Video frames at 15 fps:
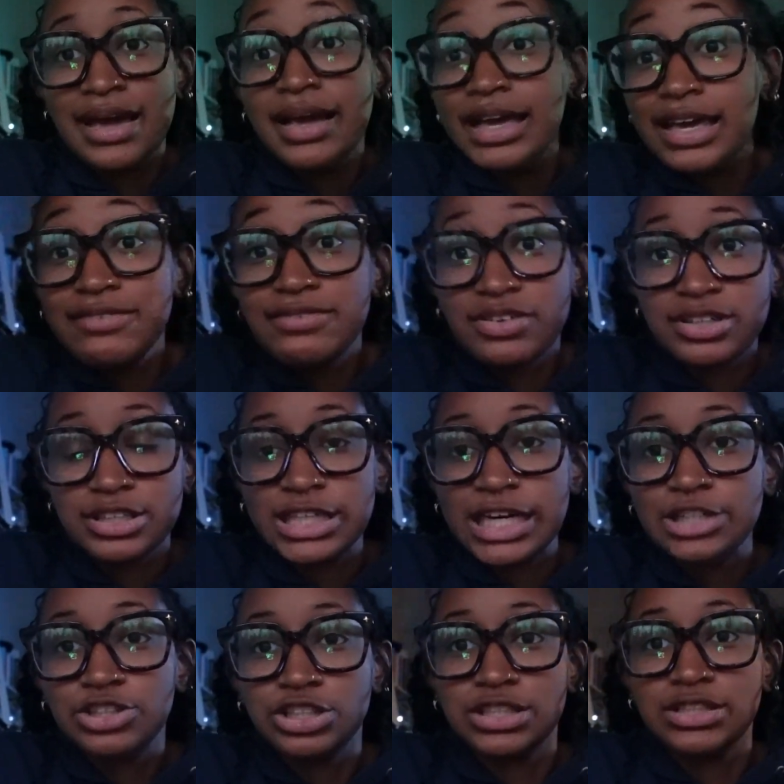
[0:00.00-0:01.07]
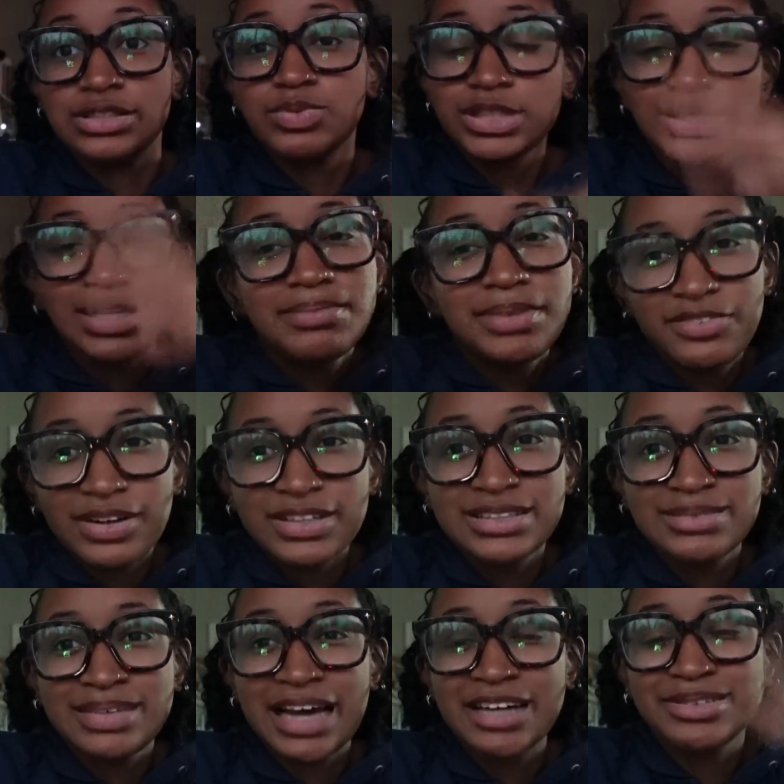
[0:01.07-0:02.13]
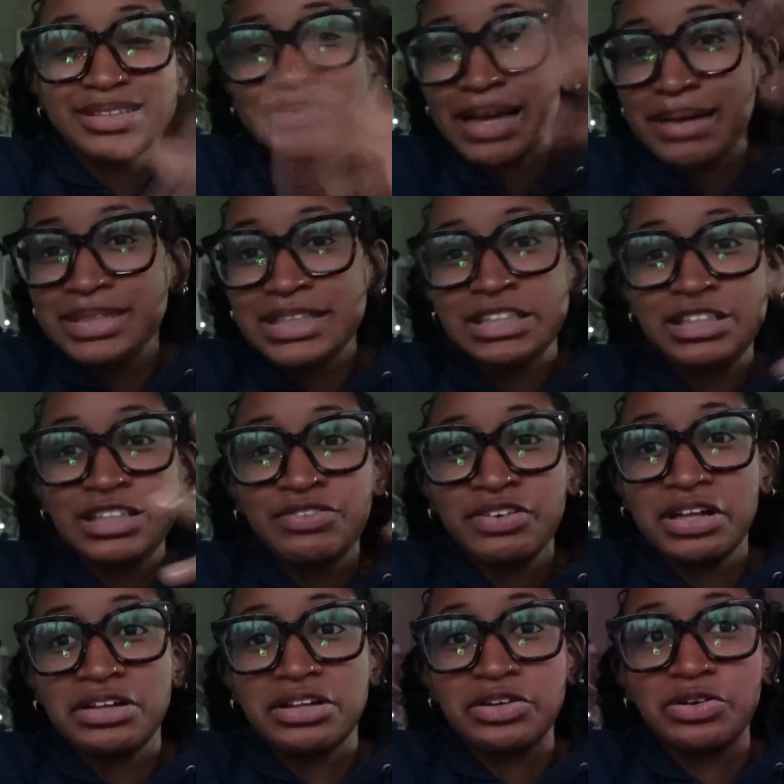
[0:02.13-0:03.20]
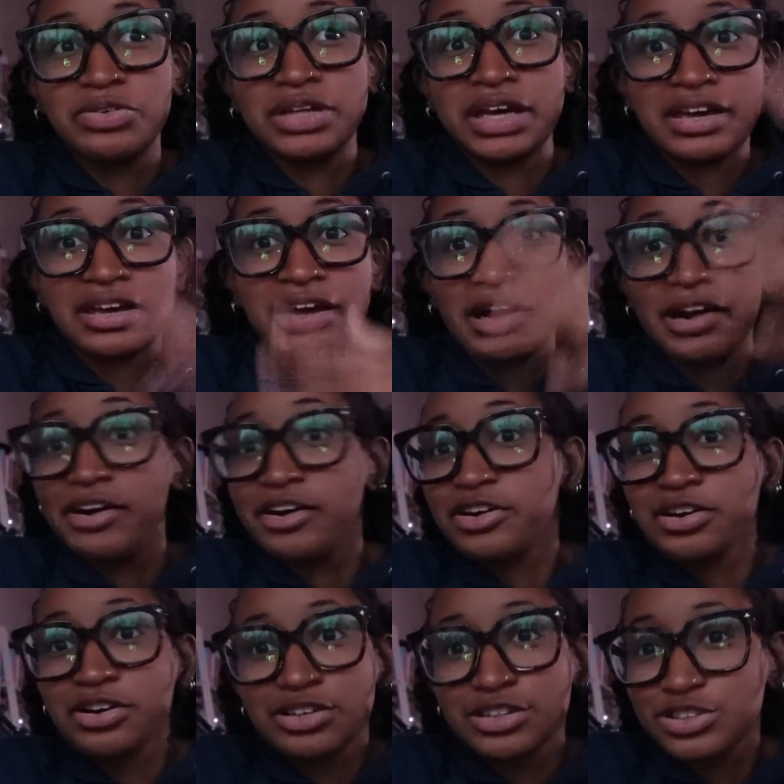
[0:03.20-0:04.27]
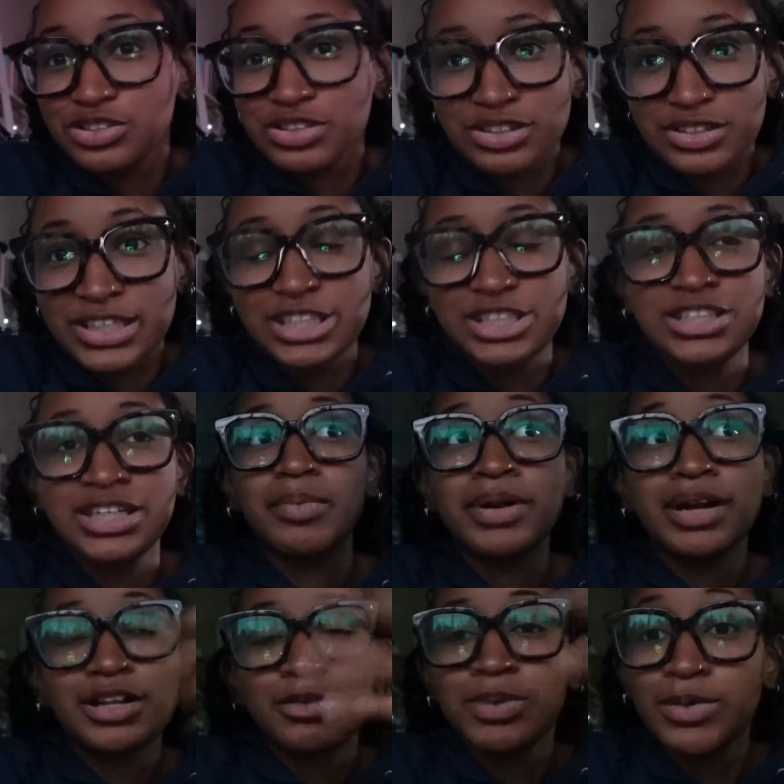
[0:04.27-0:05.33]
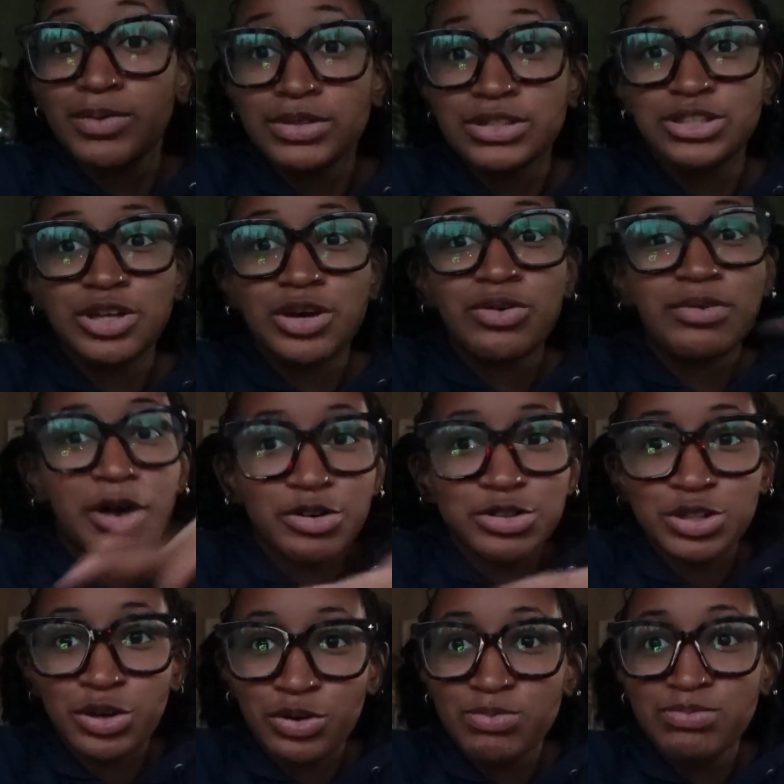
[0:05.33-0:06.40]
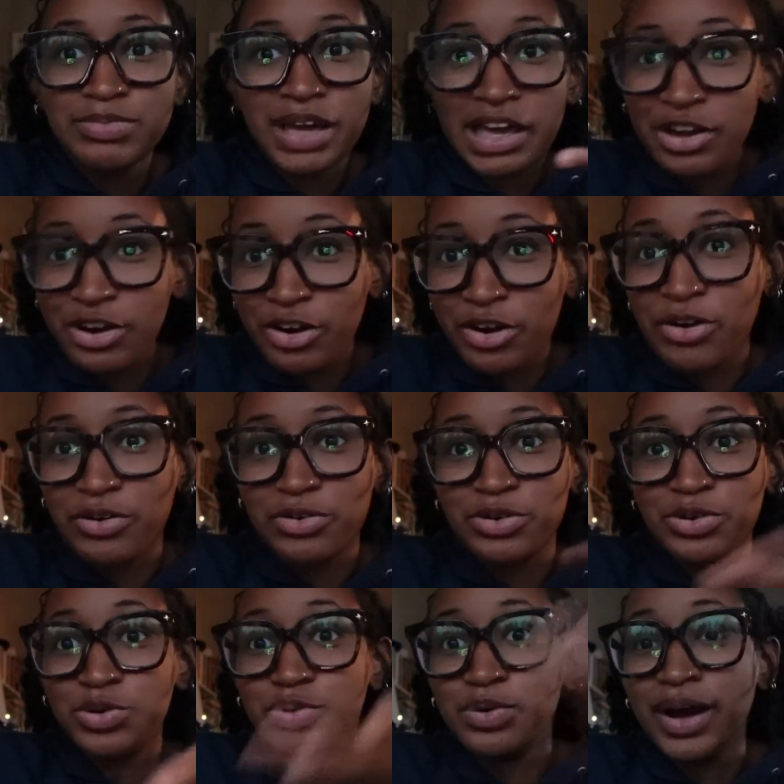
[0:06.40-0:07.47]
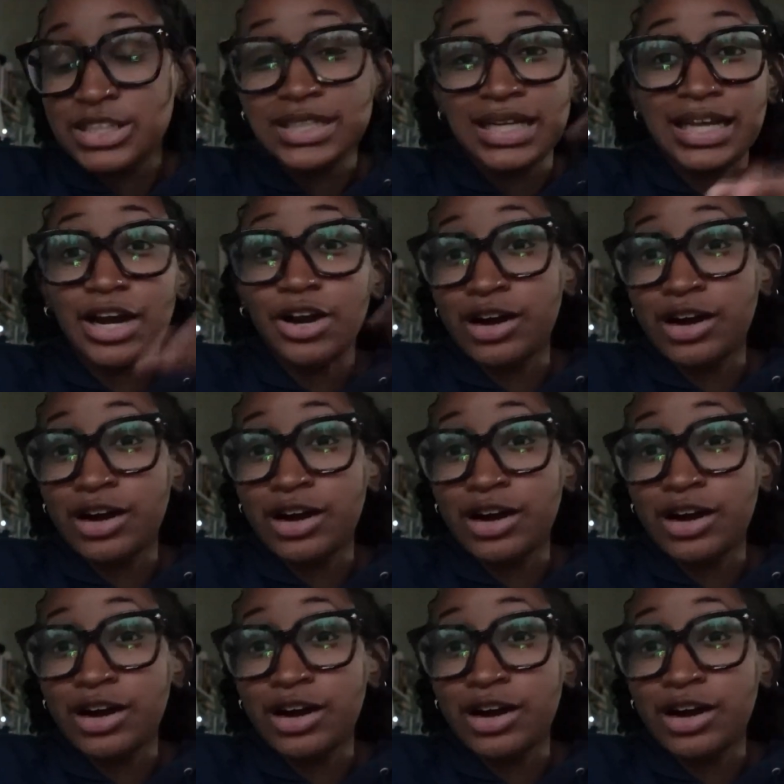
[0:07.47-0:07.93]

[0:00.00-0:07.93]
evil intentions, which can be fun sometimes, but sometimes it can just feel a little like caricaturish. Penelope was, you know, also a girl who she let her